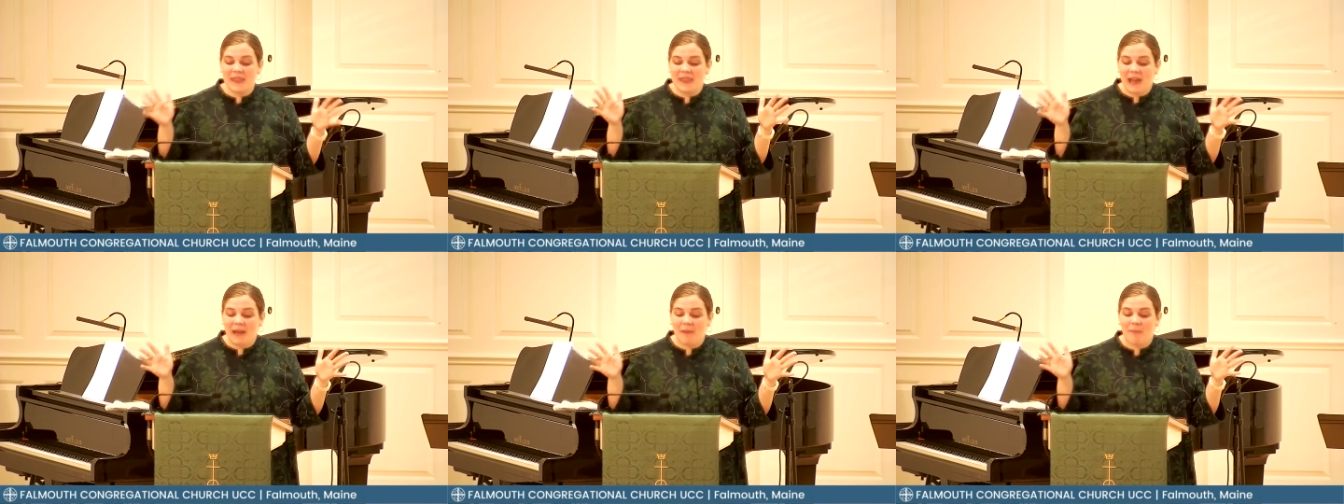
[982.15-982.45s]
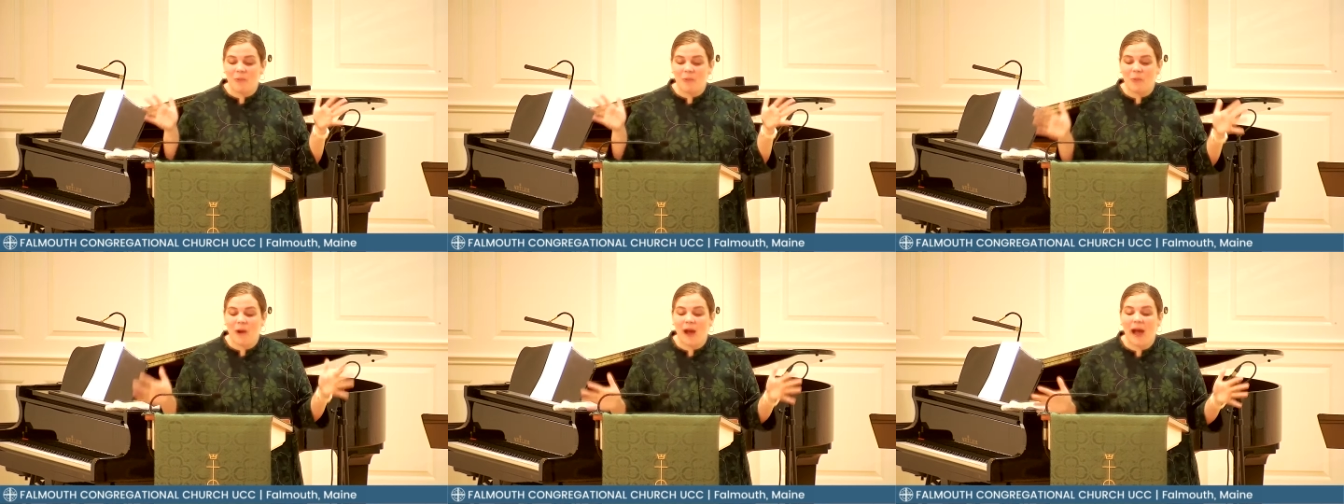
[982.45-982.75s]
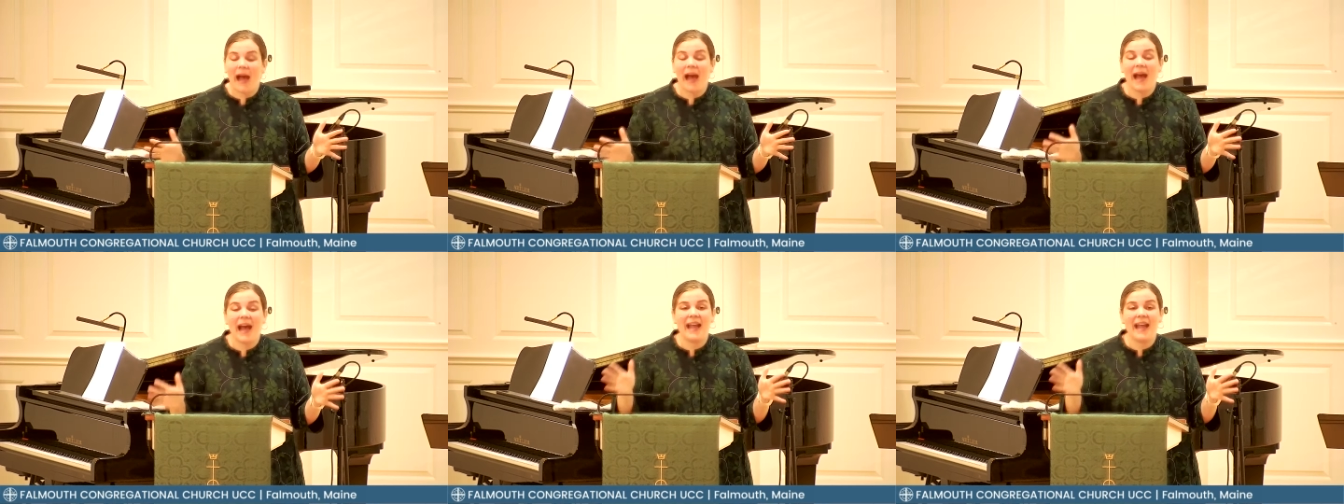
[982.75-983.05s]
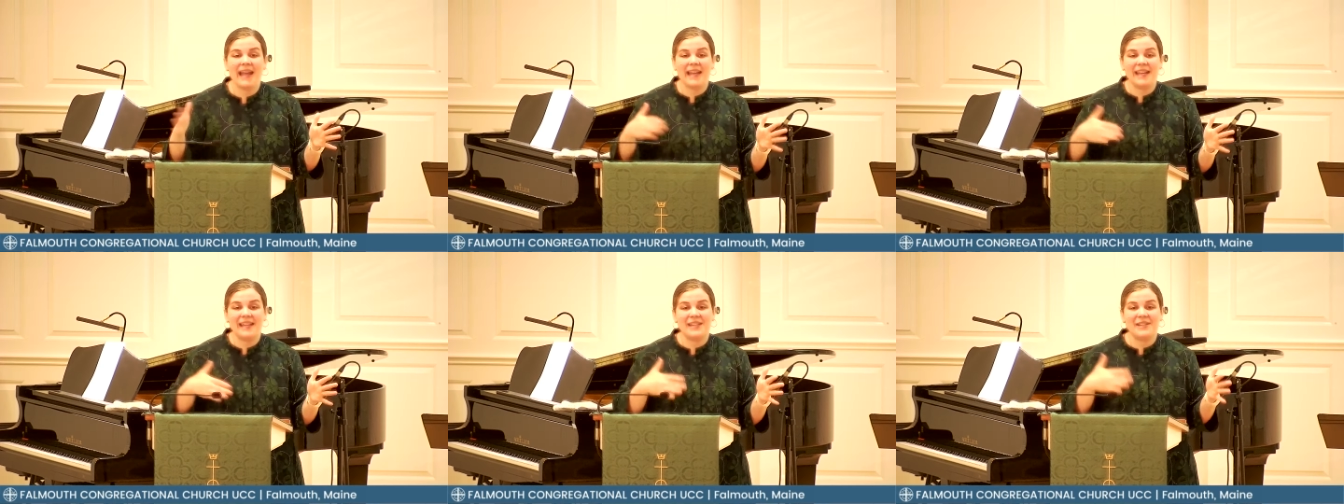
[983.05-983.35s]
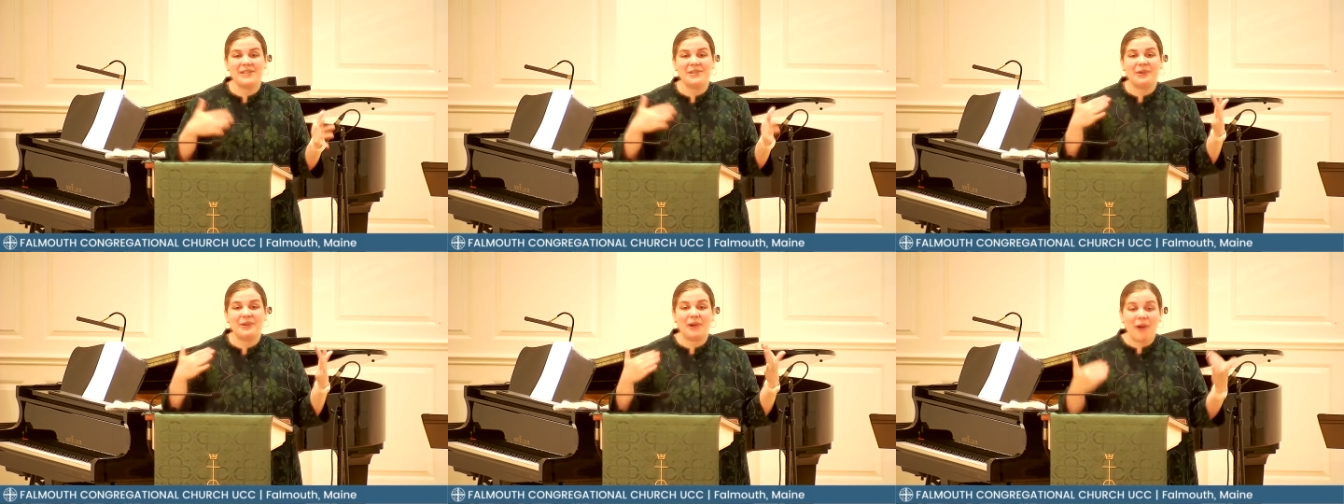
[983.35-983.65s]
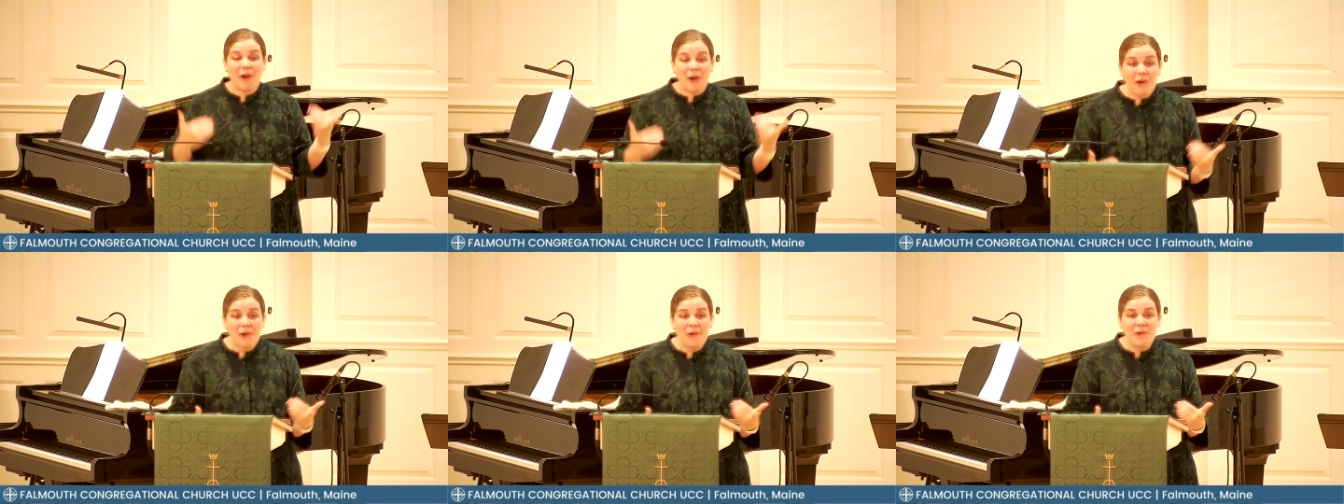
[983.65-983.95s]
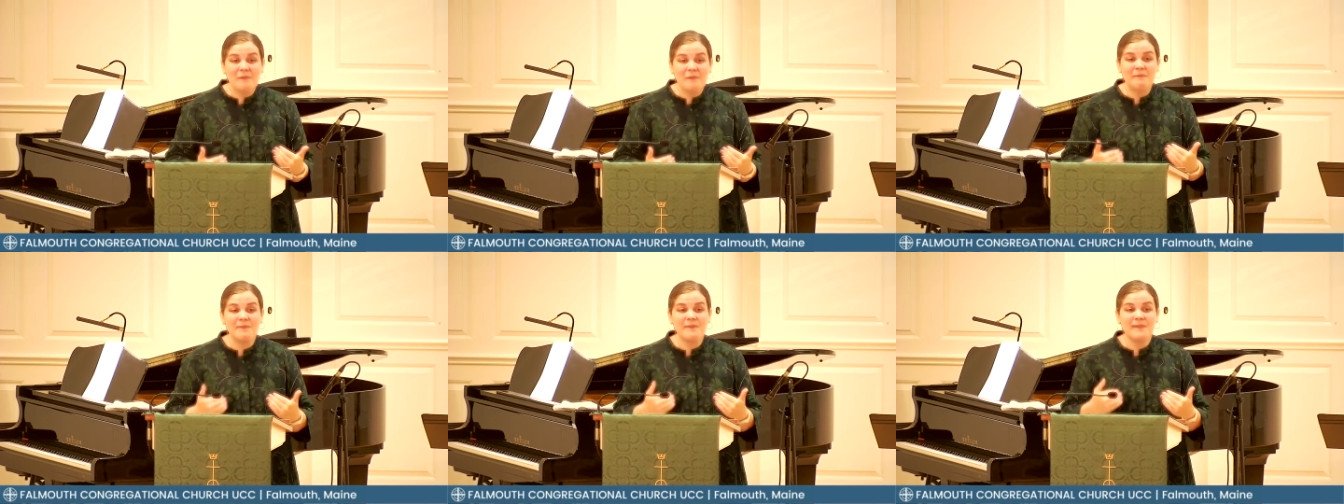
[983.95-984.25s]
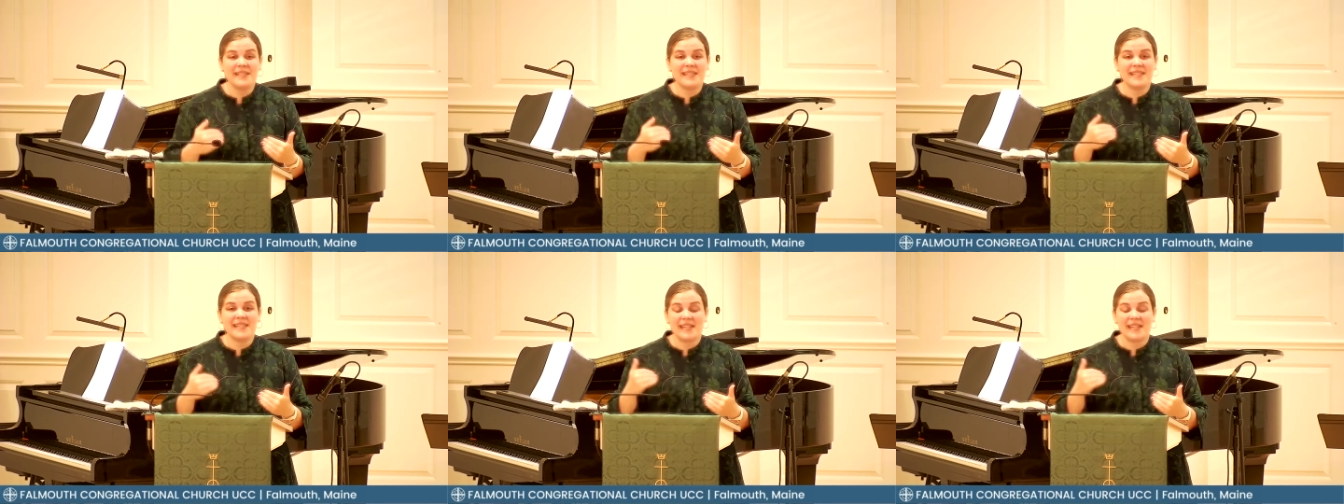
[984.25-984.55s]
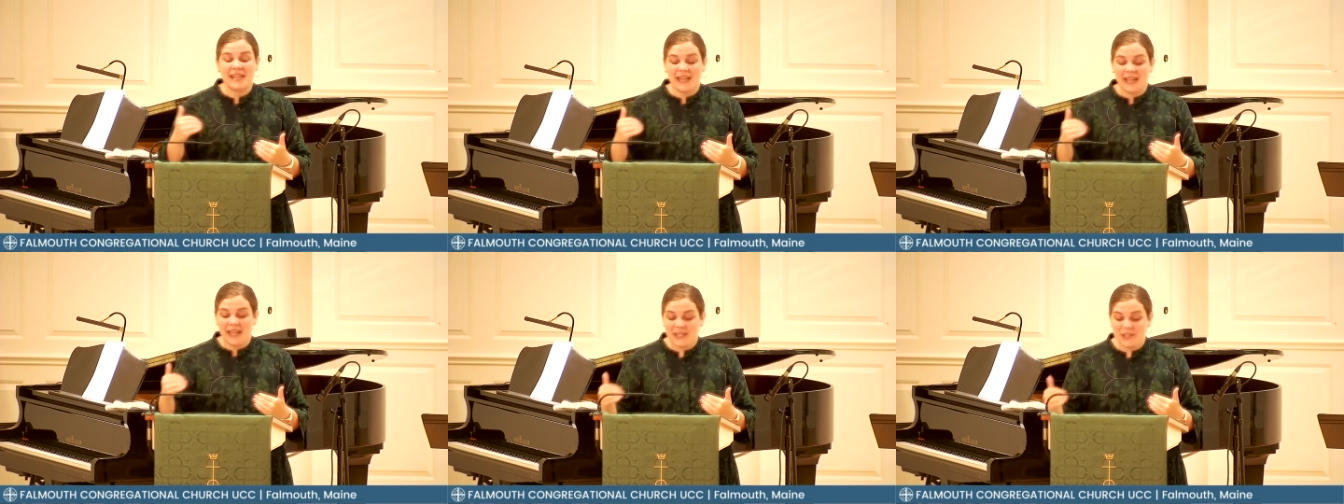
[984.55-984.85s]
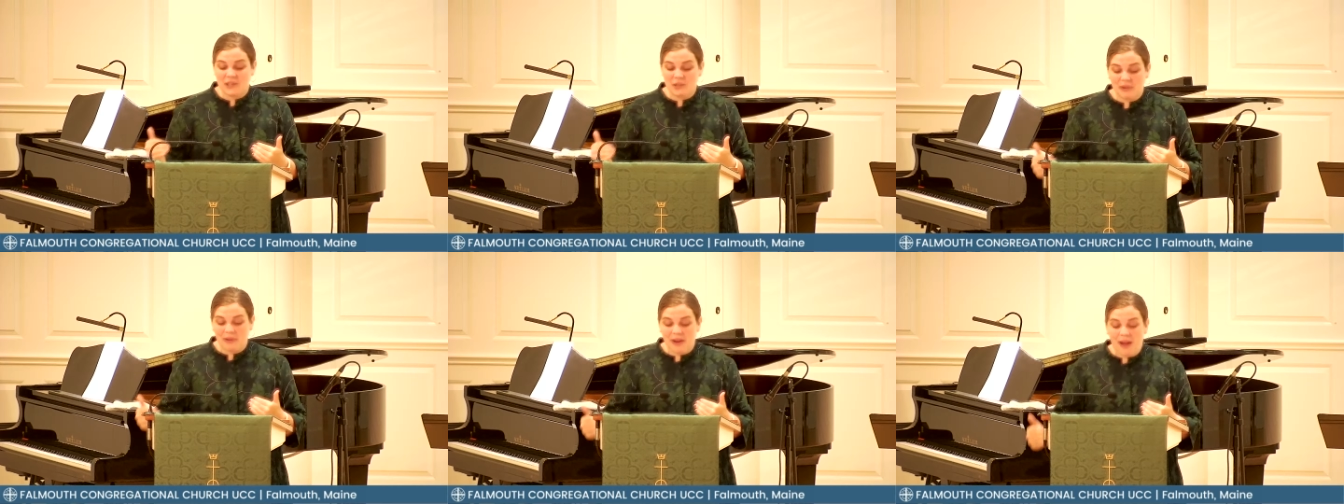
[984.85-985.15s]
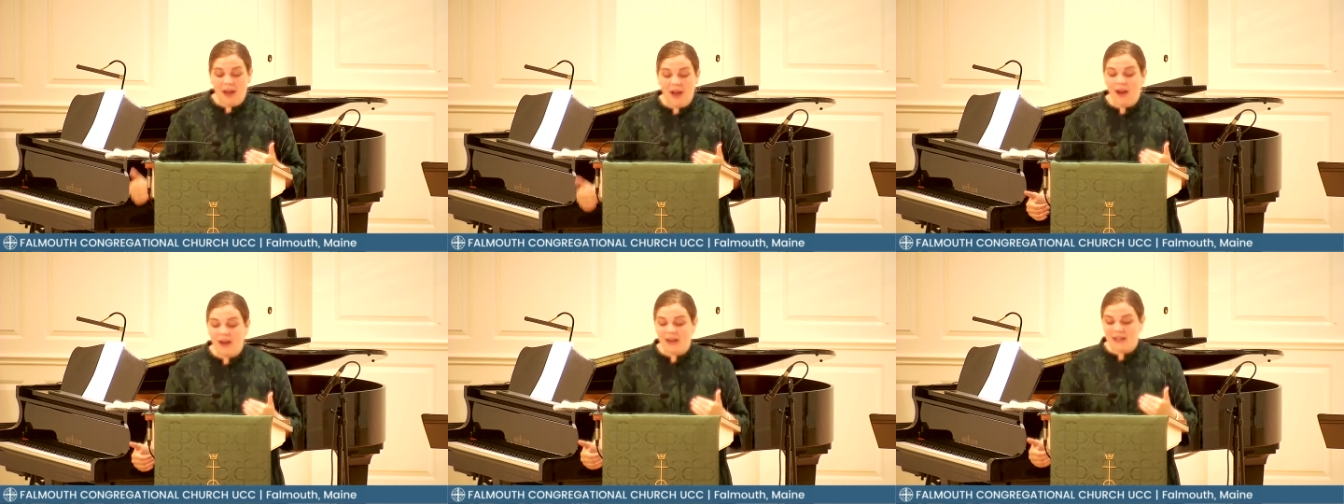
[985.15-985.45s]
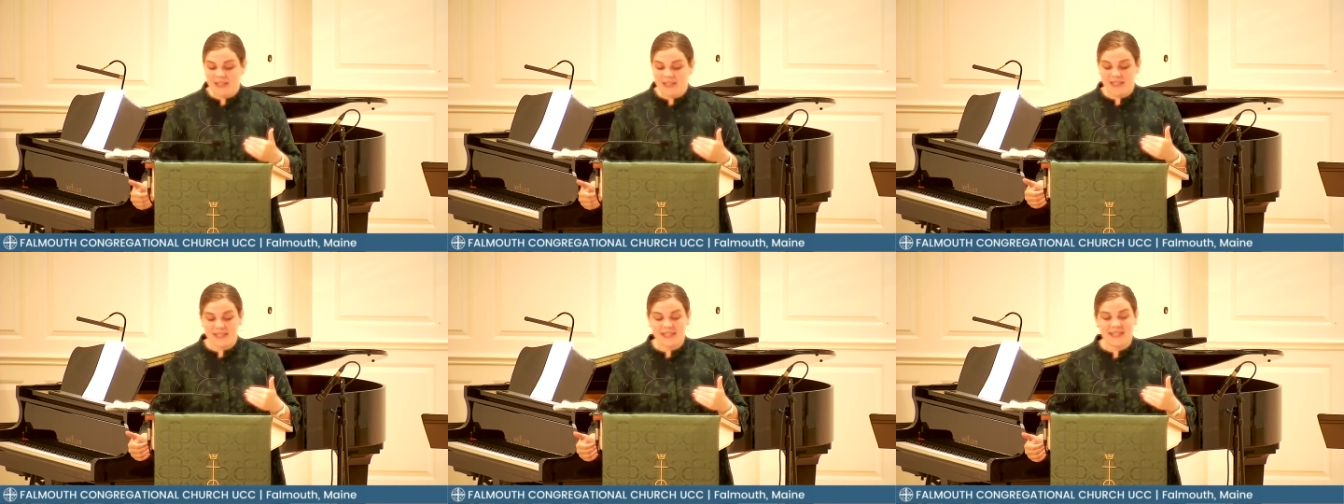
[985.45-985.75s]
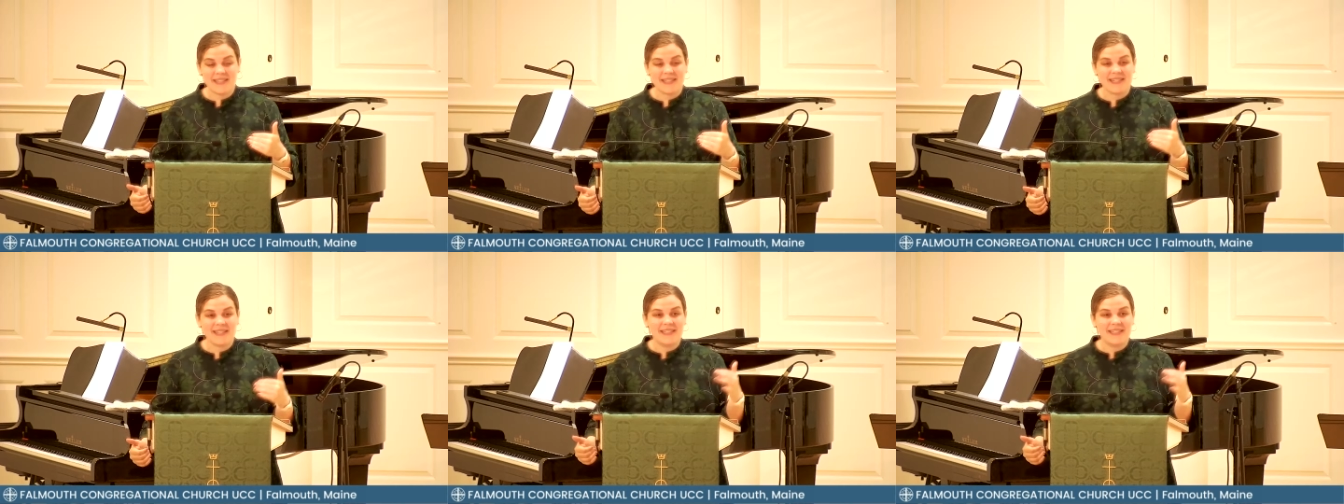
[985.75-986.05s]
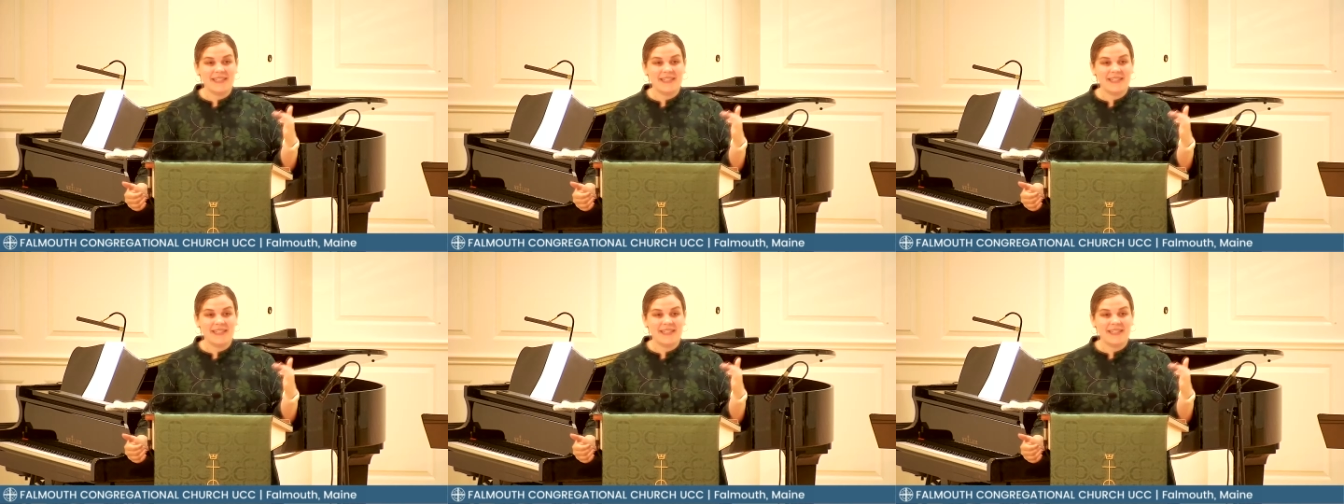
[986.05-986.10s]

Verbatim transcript: them wide in your homes, in your hearts,